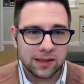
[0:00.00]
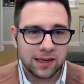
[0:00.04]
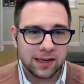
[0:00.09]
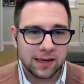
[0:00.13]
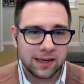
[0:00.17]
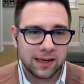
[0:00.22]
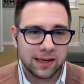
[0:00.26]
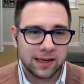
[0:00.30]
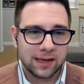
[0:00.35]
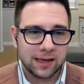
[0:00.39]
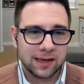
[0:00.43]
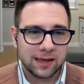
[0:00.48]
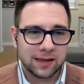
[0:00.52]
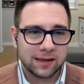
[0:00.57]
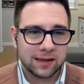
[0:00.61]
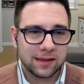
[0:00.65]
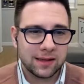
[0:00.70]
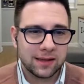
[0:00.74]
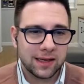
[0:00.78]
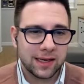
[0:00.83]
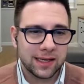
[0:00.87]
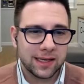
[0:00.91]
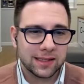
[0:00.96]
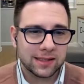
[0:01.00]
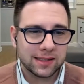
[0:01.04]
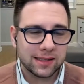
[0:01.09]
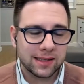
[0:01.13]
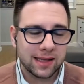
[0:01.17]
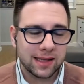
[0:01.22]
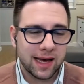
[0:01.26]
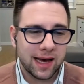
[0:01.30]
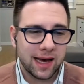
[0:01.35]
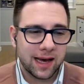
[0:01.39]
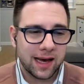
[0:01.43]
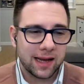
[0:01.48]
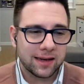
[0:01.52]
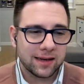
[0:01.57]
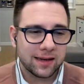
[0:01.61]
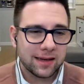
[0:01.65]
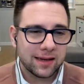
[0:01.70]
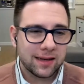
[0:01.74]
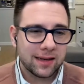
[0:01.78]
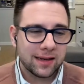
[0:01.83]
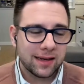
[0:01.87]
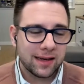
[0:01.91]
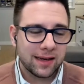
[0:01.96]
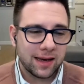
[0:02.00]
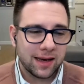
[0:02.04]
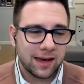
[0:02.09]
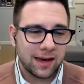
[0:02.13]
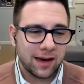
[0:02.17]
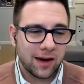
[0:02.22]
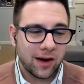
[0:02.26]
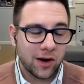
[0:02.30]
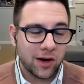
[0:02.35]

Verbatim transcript: uh, clients that uh,